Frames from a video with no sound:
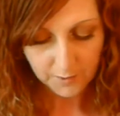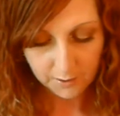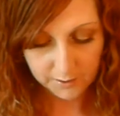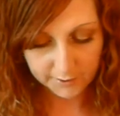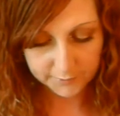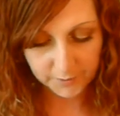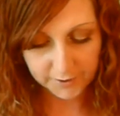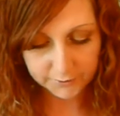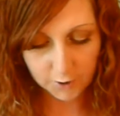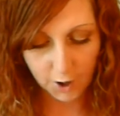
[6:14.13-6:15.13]
This one
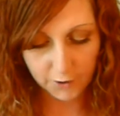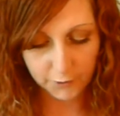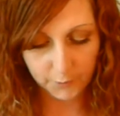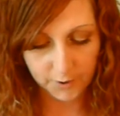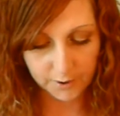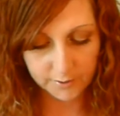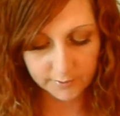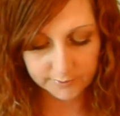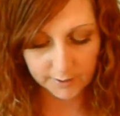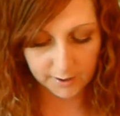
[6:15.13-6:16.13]
is called Thrills,
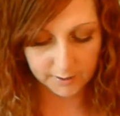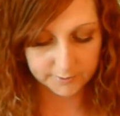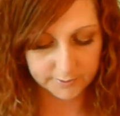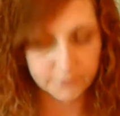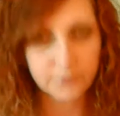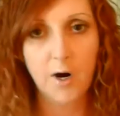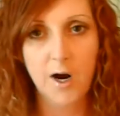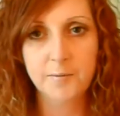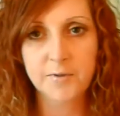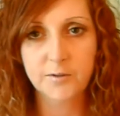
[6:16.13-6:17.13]
and it's
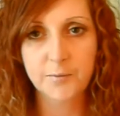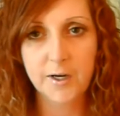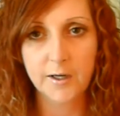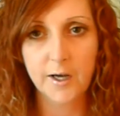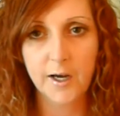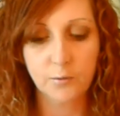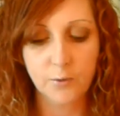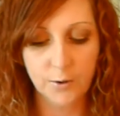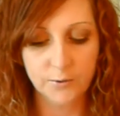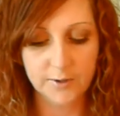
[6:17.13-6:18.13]
described as being a
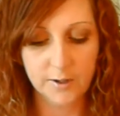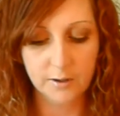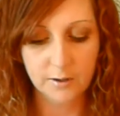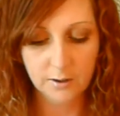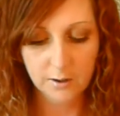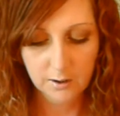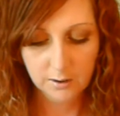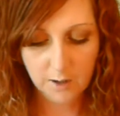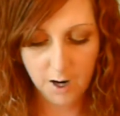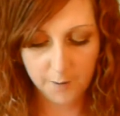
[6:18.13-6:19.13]
rosy
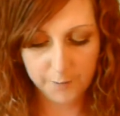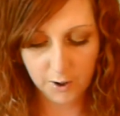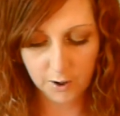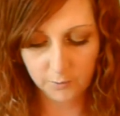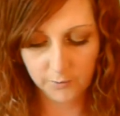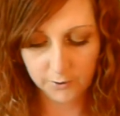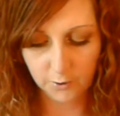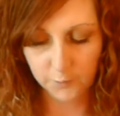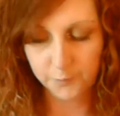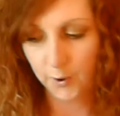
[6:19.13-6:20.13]
copper with
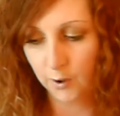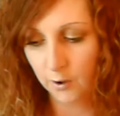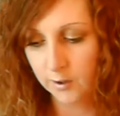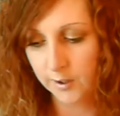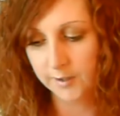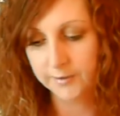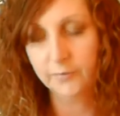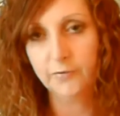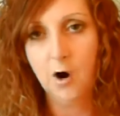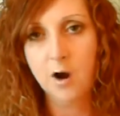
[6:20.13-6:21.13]
gold pearl, and it's a
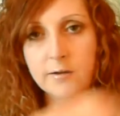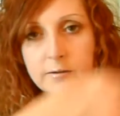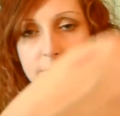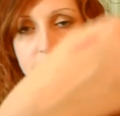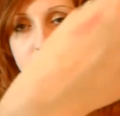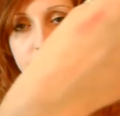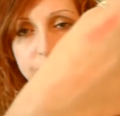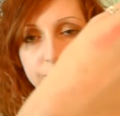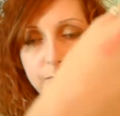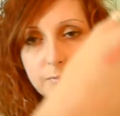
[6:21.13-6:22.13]
frost.
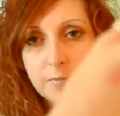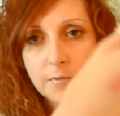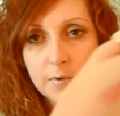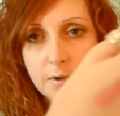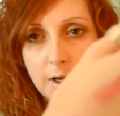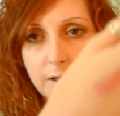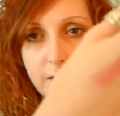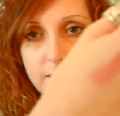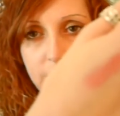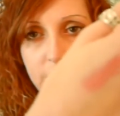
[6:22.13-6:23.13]
And
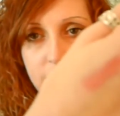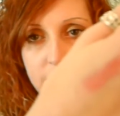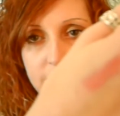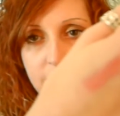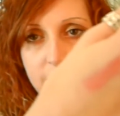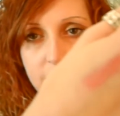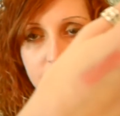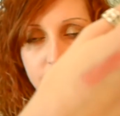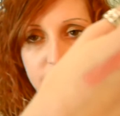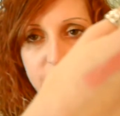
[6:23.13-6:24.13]
that's what it looks like.
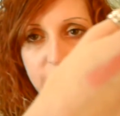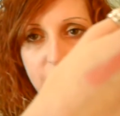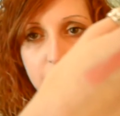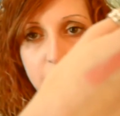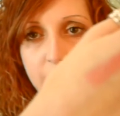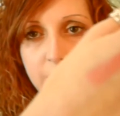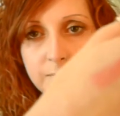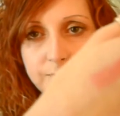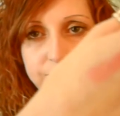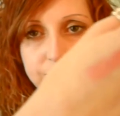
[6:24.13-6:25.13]
It's very pretty.
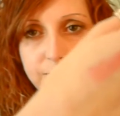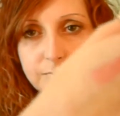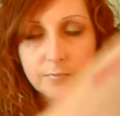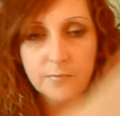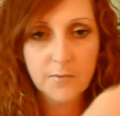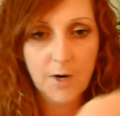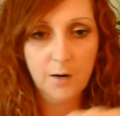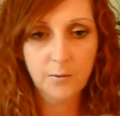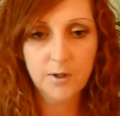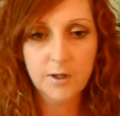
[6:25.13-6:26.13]
I
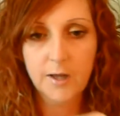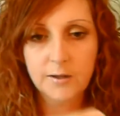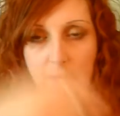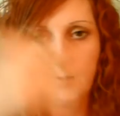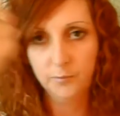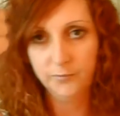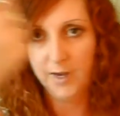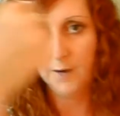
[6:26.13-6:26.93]
really like that. That